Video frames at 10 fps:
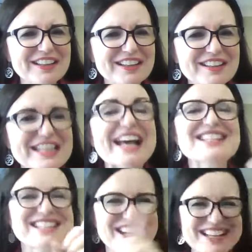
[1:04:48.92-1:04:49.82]

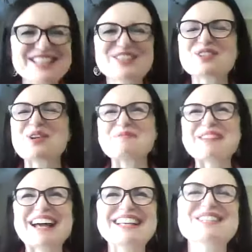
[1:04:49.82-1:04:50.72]
Yes, Tyson Sharp.
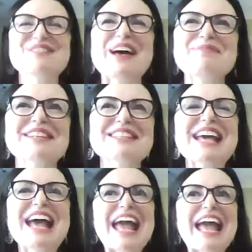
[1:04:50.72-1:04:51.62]
Yeah, he's fabulous.
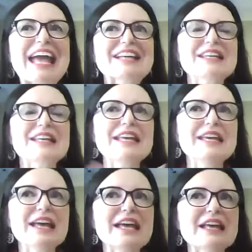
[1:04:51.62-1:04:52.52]
And
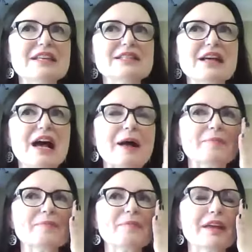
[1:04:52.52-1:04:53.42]
he is,
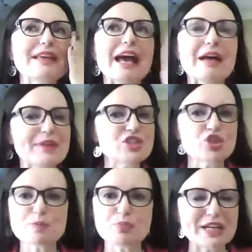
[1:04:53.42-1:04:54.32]
he's
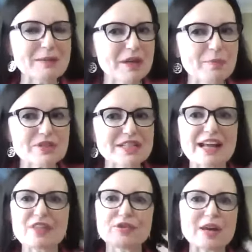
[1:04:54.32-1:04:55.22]
just bringing people
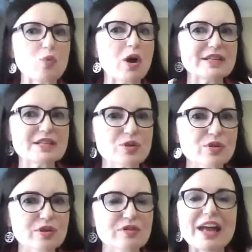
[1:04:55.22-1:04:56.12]
together that want to
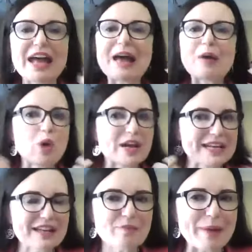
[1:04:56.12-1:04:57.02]
serve, want to
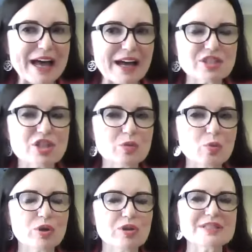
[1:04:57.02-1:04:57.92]
give back to the
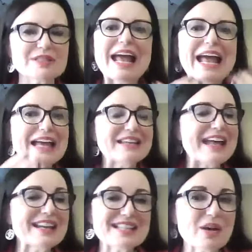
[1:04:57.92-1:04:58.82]
world. And
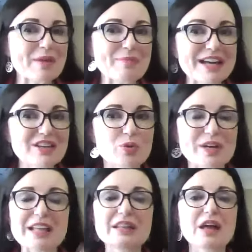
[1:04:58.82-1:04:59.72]
that is how I met you. And
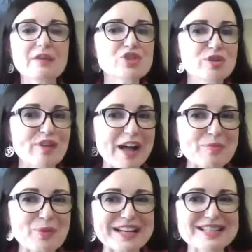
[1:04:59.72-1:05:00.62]
I loved your vibe
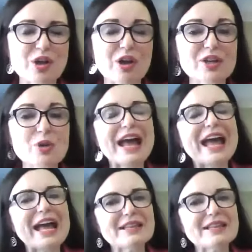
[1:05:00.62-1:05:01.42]
when I saw you. And